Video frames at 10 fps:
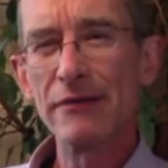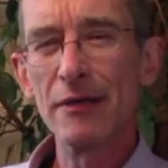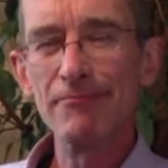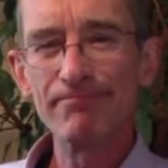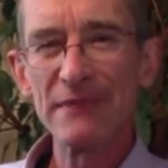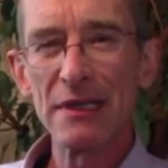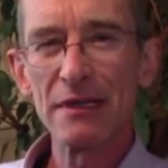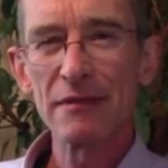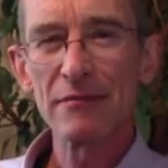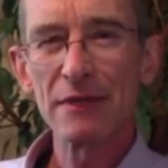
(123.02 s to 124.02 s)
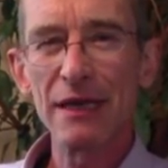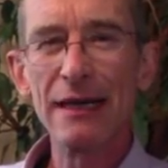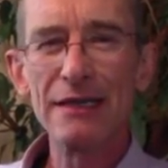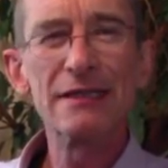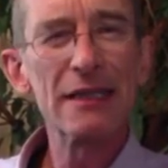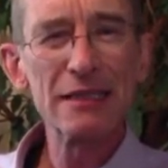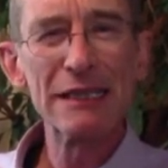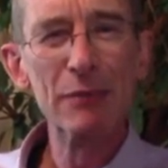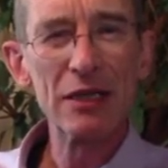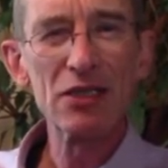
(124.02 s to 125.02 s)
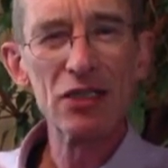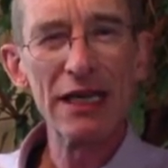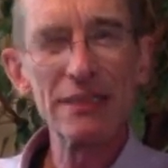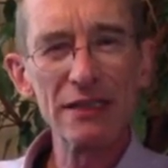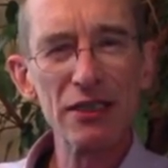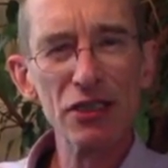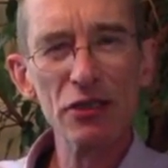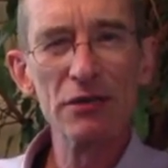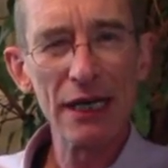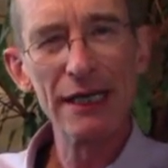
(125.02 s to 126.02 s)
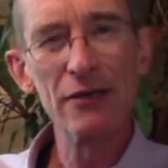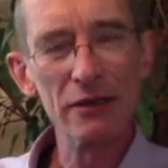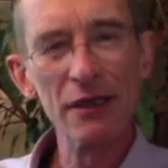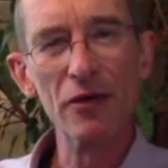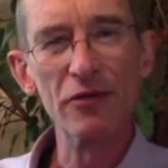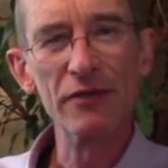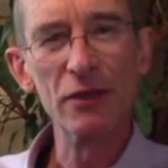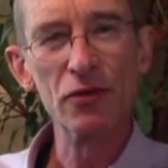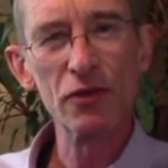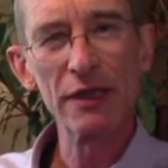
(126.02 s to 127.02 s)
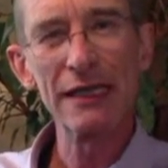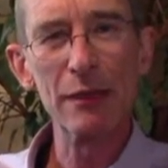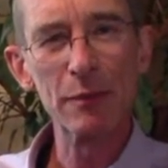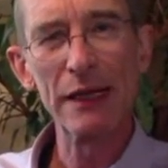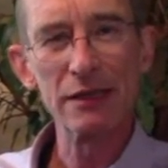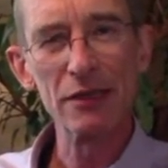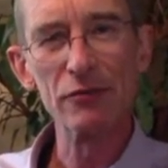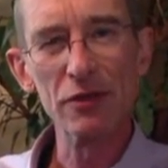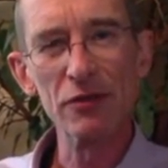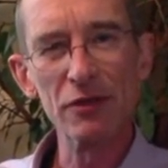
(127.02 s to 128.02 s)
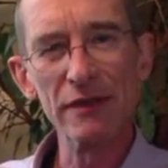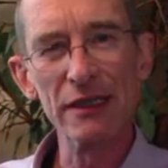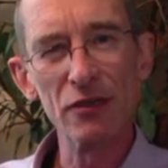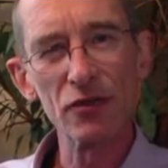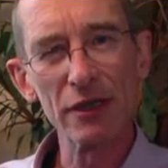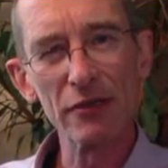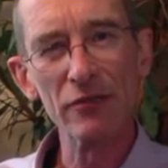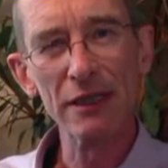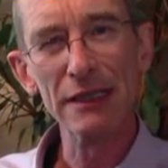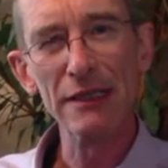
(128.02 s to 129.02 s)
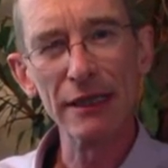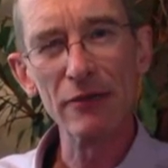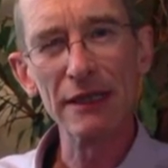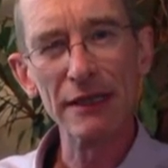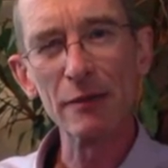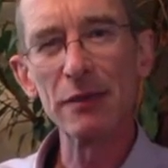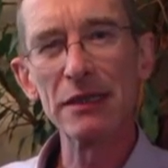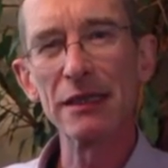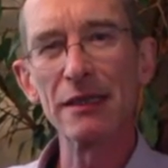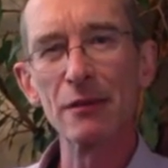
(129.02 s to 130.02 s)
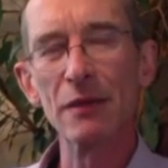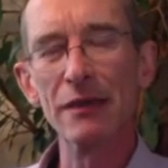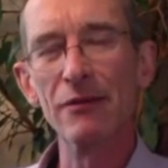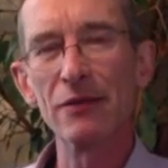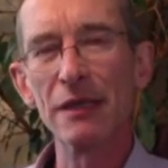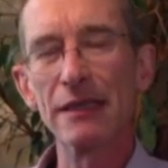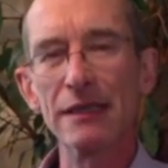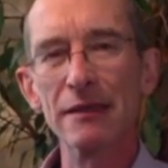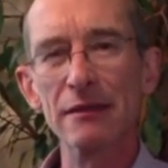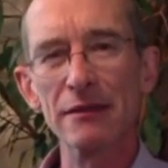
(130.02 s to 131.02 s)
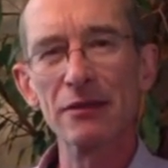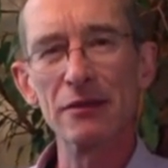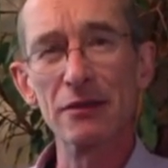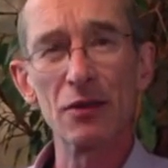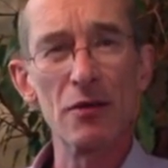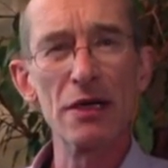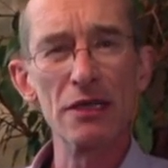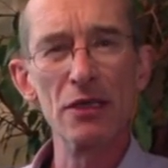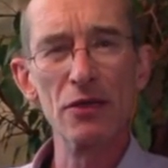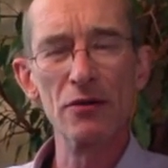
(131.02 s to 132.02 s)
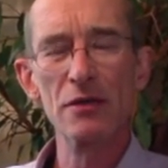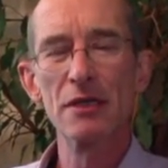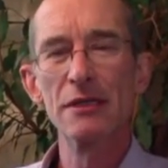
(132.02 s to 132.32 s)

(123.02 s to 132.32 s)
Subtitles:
of a, as the name might suggest, it's a new take on the whole field, trying to get back to the roots of it and trying to really nail down a particular way of looking at it that's quite new.